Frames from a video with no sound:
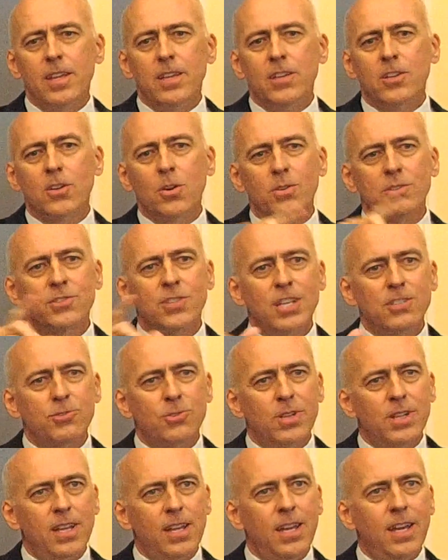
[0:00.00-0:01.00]
You go a
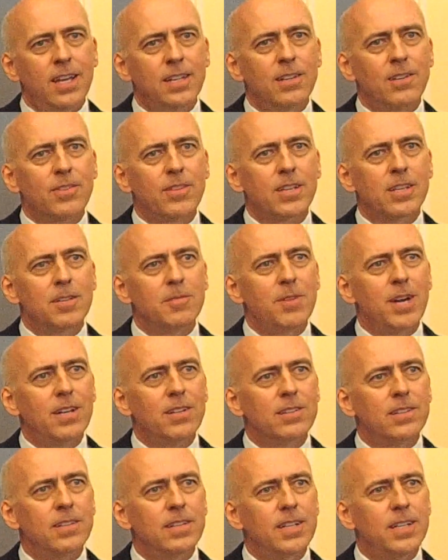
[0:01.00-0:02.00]
century ahead and think
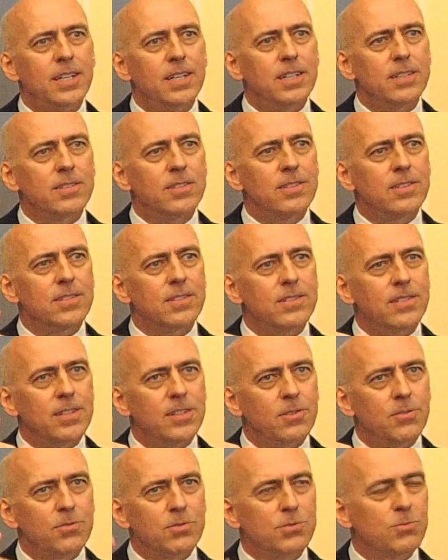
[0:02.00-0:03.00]
about,
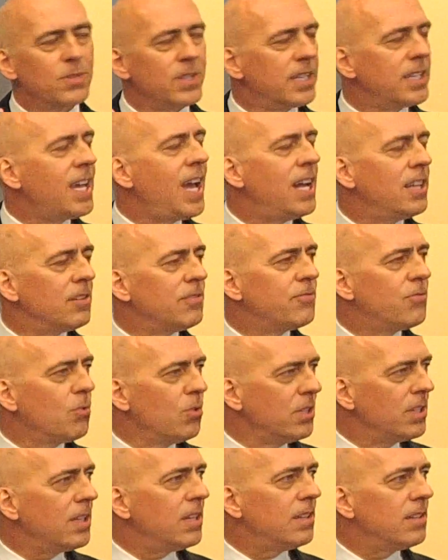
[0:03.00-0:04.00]
it was really
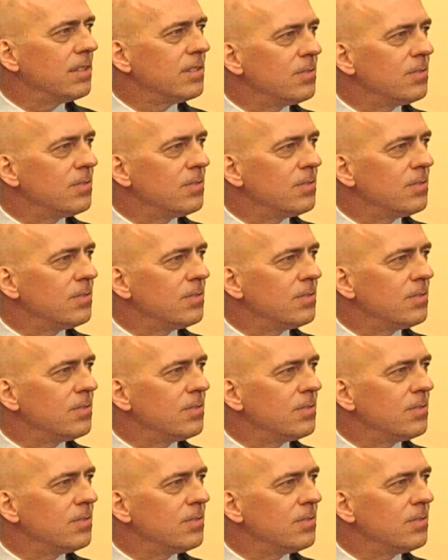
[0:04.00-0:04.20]
California